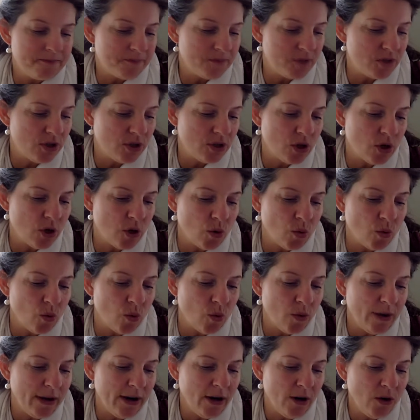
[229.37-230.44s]
So
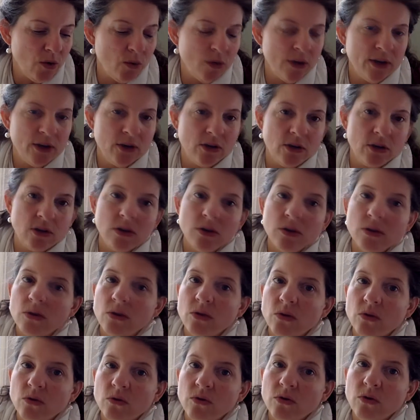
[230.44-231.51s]
where will
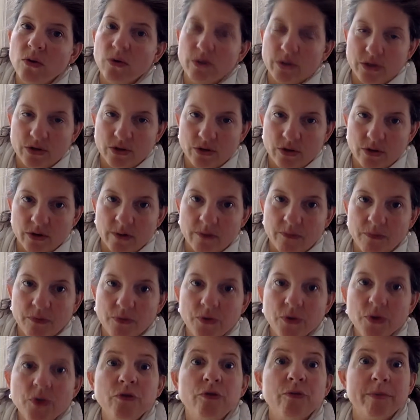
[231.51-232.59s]
you focus your
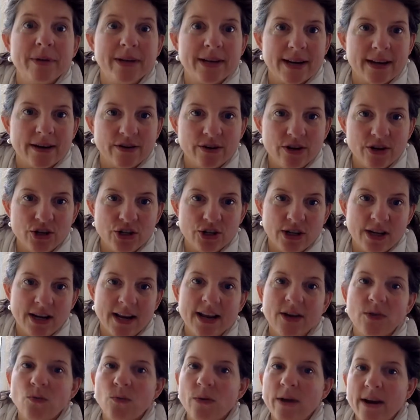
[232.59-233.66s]
improvement energy,
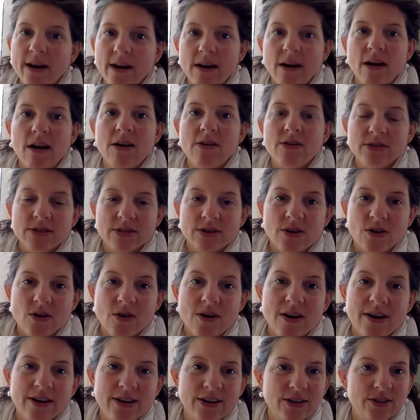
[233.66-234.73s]
and where also
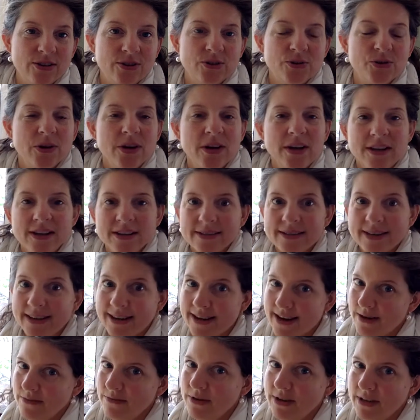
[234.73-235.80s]
are you, it's like,
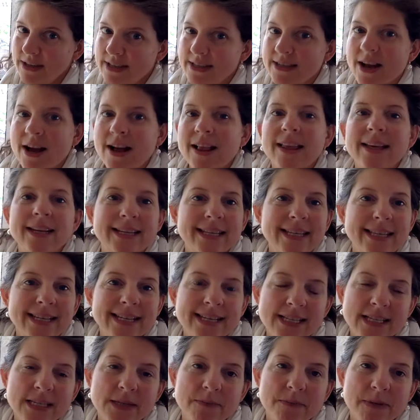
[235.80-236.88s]
I'm really solid in
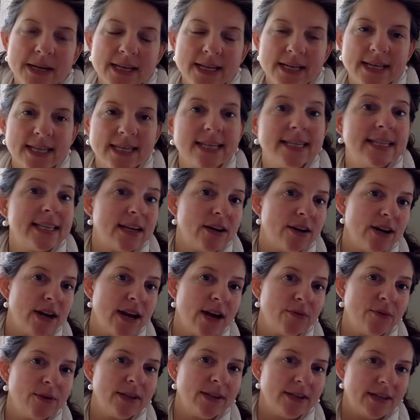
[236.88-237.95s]
this, but in this area
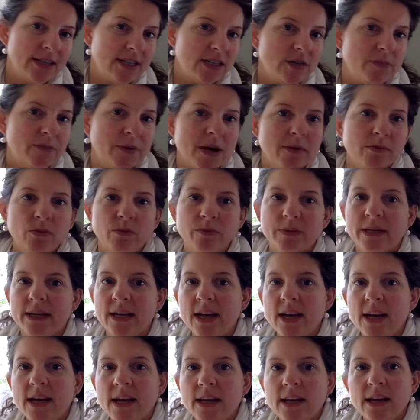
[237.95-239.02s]
I really need to probably
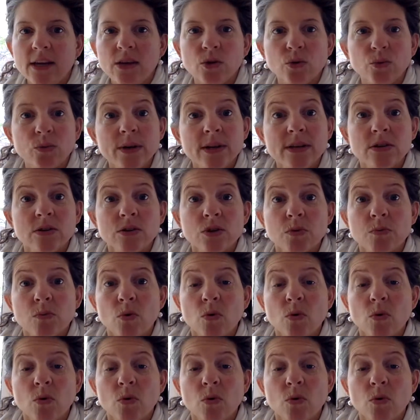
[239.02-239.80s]
either research